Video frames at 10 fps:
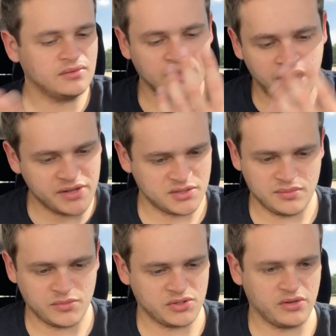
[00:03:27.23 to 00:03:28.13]

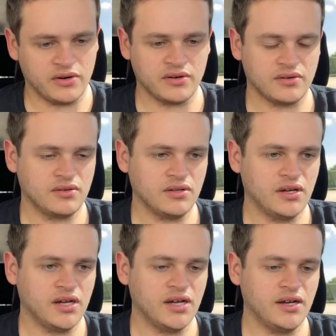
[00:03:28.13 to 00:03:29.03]
awesome return.
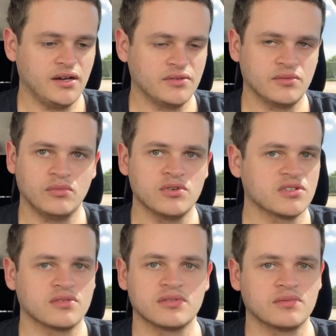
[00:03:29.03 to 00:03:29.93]

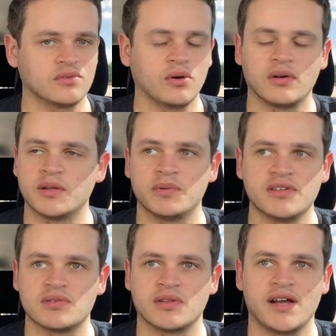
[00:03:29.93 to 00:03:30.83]
Was totally
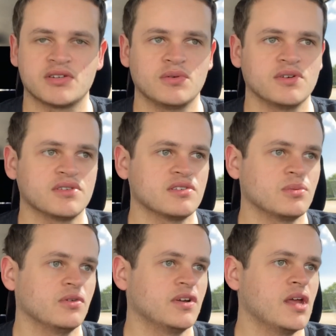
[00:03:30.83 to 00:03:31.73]
pleased with how she was in this
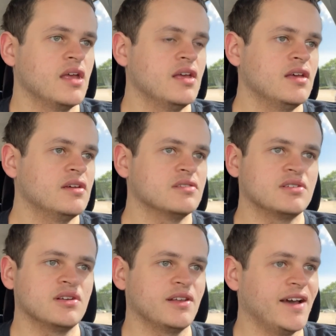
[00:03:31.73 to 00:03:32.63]
movie.
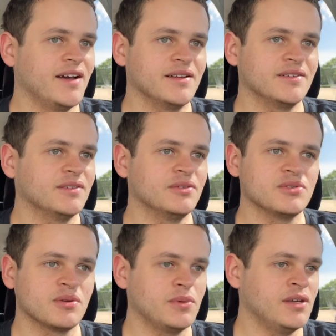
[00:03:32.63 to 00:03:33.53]
She did not
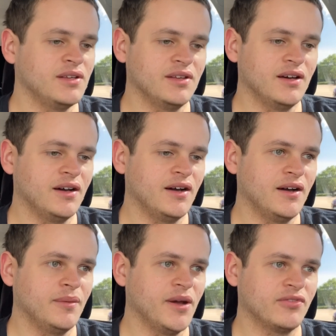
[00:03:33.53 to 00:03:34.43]
lose a beat
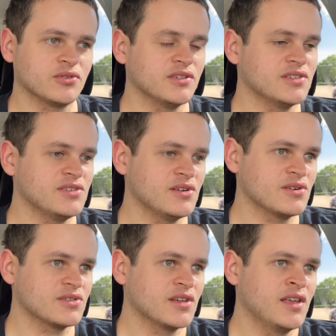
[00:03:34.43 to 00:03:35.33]
after all these
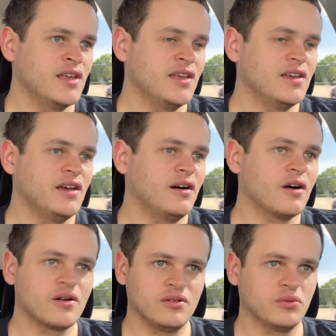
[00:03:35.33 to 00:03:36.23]
years.
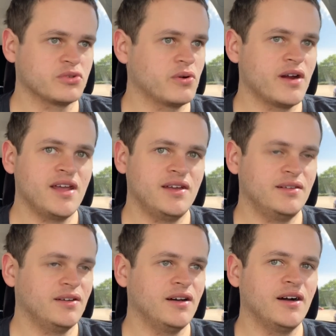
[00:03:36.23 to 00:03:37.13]
Arnold was
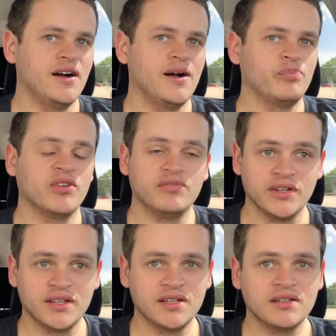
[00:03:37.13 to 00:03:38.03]
great. The
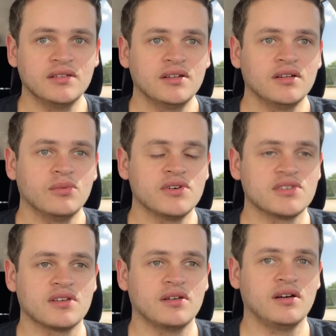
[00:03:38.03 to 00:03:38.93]
villain
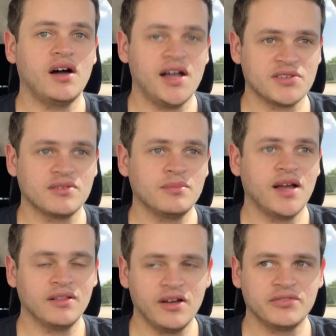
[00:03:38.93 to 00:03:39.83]
was awesome.
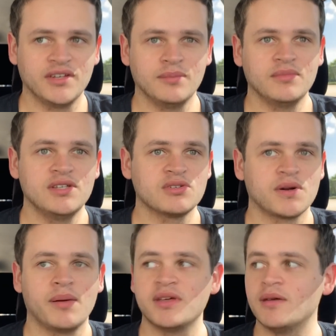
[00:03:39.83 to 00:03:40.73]
I loved him. He's
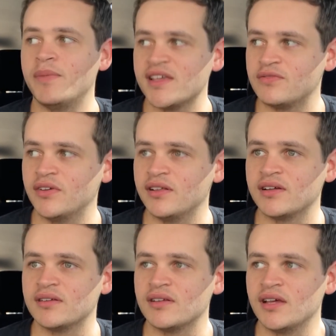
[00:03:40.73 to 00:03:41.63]
probably the best villain,